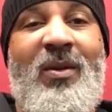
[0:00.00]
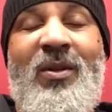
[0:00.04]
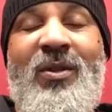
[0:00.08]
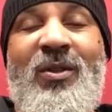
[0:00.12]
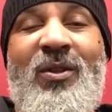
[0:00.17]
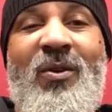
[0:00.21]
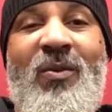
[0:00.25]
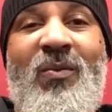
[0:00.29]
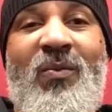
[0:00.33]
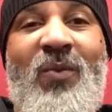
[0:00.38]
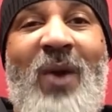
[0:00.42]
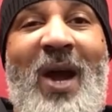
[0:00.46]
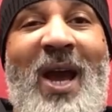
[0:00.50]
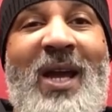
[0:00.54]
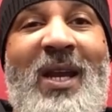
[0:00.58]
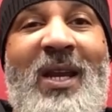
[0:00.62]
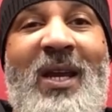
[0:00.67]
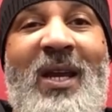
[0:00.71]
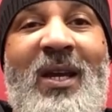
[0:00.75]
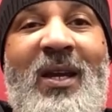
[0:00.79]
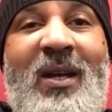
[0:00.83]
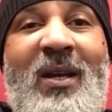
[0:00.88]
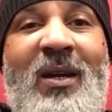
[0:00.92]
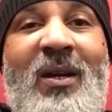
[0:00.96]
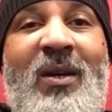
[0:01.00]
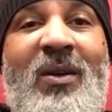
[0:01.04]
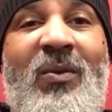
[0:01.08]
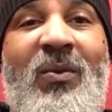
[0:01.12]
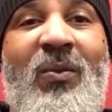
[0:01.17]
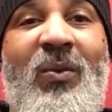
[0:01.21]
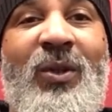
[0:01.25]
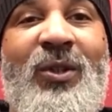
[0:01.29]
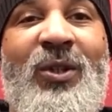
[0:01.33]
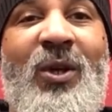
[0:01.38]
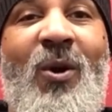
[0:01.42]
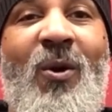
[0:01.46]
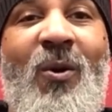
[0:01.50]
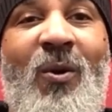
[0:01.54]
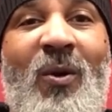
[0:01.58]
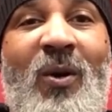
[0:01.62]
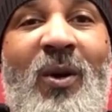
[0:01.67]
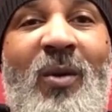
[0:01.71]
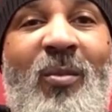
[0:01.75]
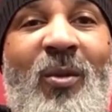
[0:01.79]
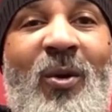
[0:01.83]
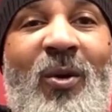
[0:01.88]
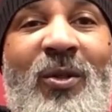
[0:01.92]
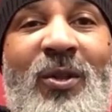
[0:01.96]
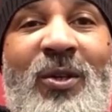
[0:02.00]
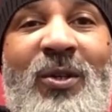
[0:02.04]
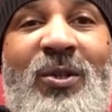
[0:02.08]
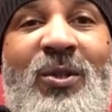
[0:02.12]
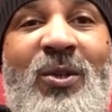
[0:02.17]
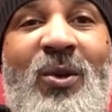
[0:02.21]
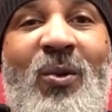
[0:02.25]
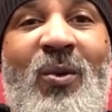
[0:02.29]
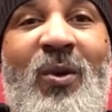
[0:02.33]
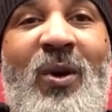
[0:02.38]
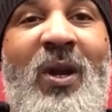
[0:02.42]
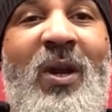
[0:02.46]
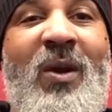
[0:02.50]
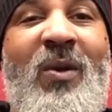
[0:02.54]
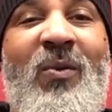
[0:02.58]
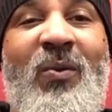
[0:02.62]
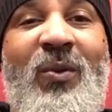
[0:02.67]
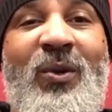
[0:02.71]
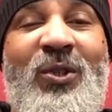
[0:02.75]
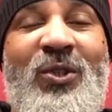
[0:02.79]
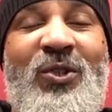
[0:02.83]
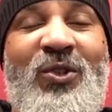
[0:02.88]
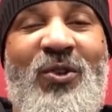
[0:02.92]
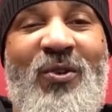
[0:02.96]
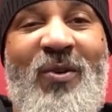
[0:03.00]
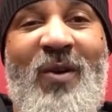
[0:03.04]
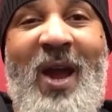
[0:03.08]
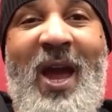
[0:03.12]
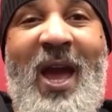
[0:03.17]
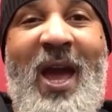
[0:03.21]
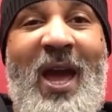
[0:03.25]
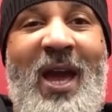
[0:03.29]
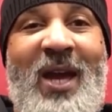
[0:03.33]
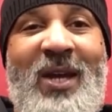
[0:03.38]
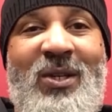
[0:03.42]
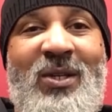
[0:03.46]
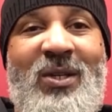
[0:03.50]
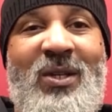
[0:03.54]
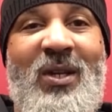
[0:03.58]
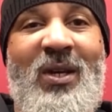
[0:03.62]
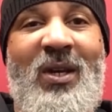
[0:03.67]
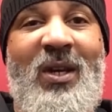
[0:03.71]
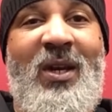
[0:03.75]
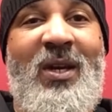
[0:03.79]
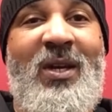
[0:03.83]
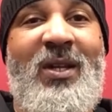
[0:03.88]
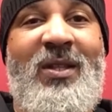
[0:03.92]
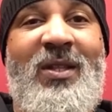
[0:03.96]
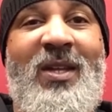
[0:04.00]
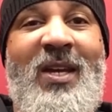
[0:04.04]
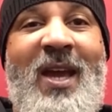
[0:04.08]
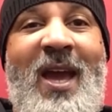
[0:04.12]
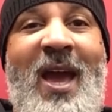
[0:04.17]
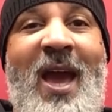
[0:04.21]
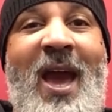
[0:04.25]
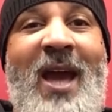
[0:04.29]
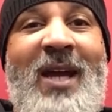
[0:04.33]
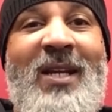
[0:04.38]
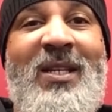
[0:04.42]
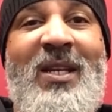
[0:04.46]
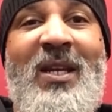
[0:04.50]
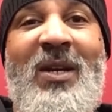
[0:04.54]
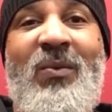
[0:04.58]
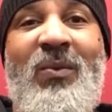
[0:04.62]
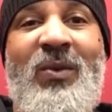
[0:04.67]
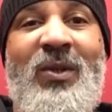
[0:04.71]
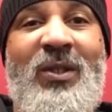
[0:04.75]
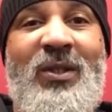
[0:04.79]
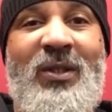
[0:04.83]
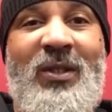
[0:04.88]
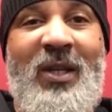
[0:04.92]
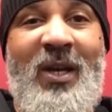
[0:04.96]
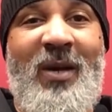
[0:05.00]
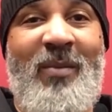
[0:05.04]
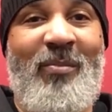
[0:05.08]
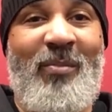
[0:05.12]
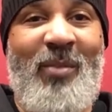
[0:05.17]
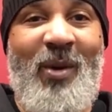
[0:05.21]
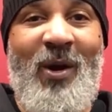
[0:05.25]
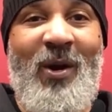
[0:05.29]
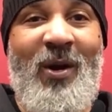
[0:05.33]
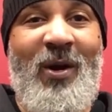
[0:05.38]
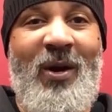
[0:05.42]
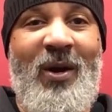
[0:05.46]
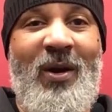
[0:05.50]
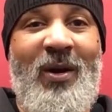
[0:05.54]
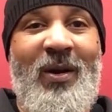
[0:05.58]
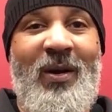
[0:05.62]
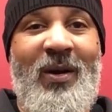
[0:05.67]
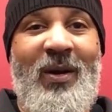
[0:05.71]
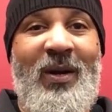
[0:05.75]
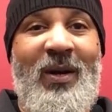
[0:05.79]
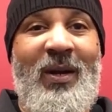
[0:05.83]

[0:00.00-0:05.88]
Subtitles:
The writing was horrible. The story was trash. The acting was subpar.